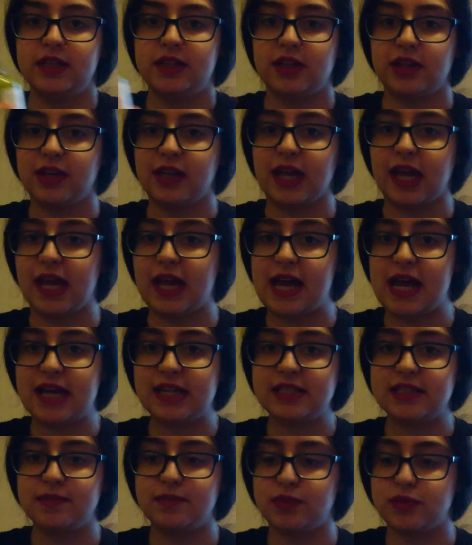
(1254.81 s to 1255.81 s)
Okay, I
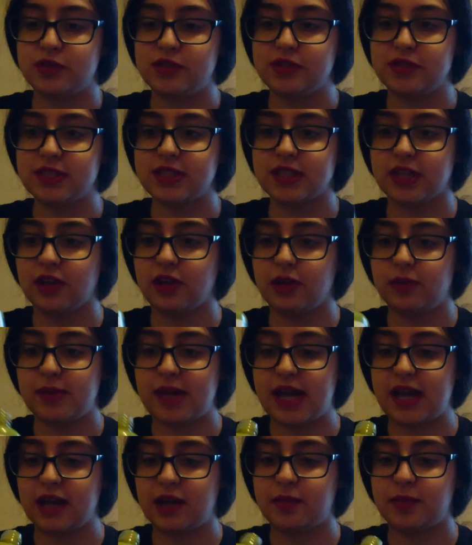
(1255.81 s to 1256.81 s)
had to pause and go
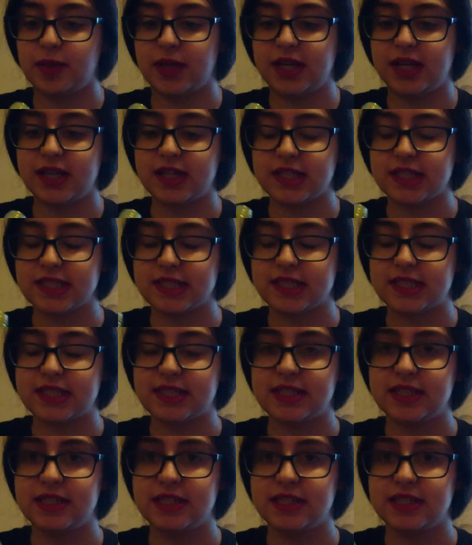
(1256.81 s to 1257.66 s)
back because